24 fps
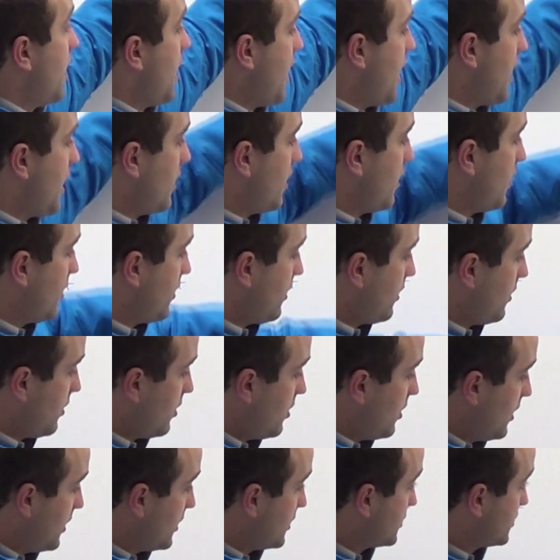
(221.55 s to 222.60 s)
And
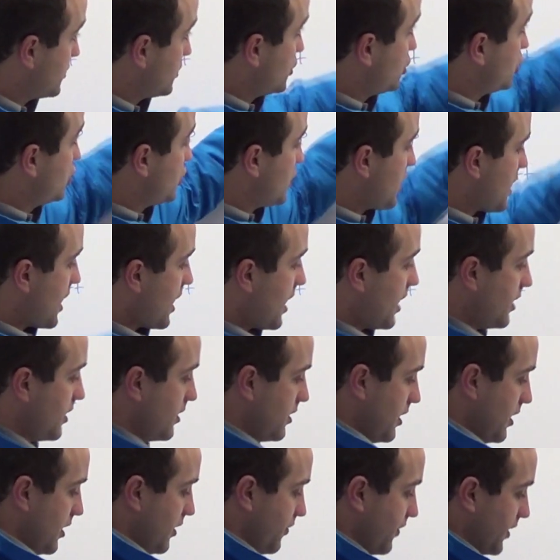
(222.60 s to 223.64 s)
this
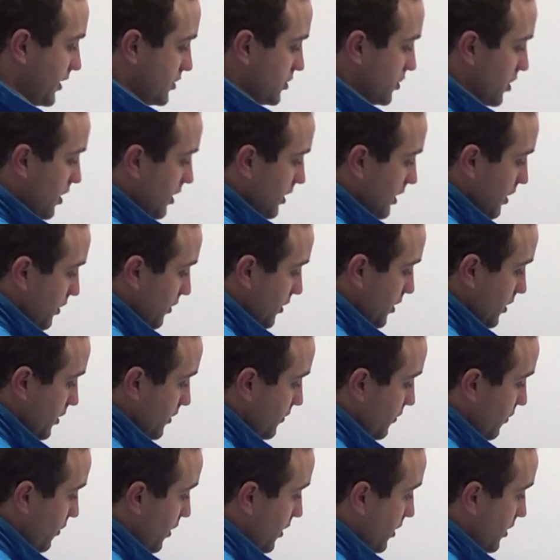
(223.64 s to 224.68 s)
shot, if I draw it out here
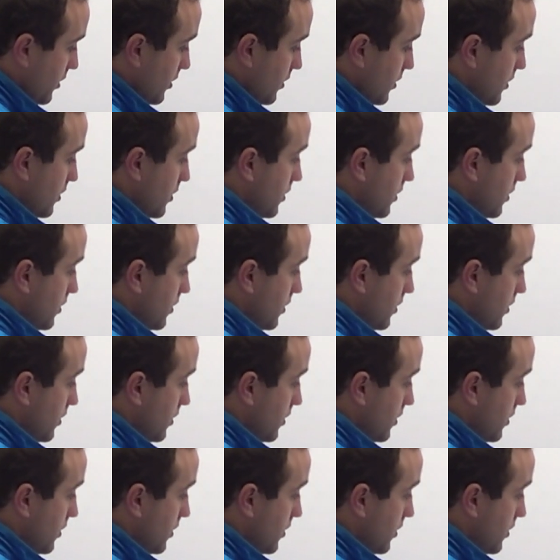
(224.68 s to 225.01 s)
for you,